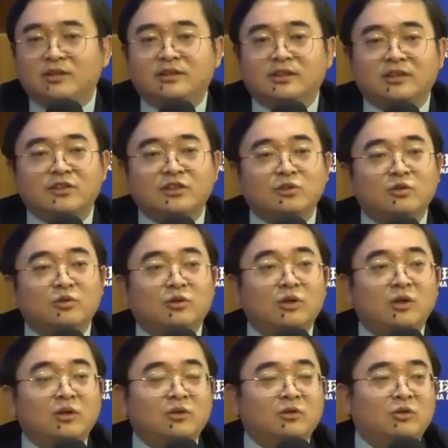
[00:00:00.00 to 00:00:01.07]
there are some
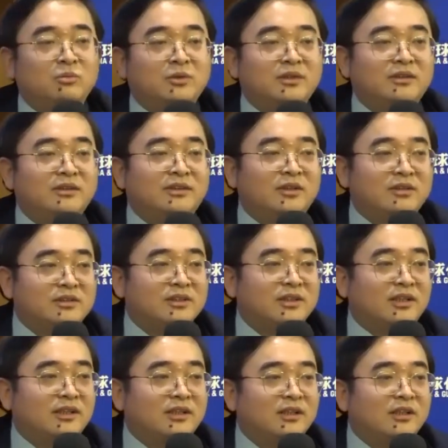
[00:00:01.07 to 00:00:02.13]
tensions
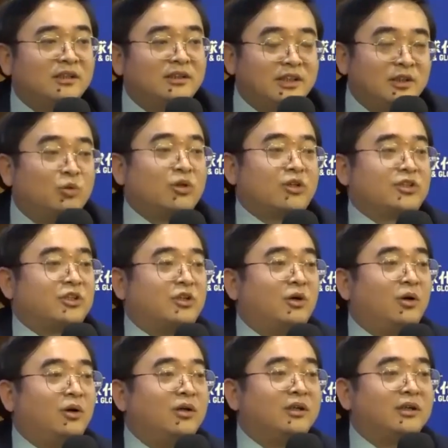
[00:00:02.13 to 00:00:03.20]
between China and other
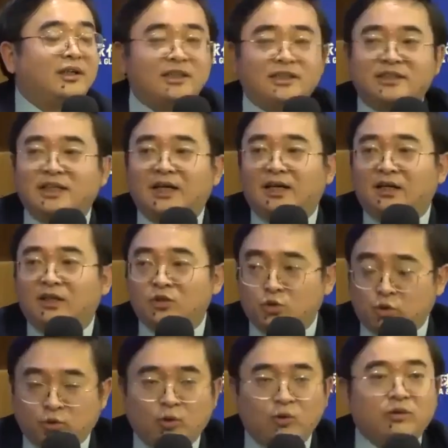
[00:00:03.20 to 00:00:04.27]
countries, or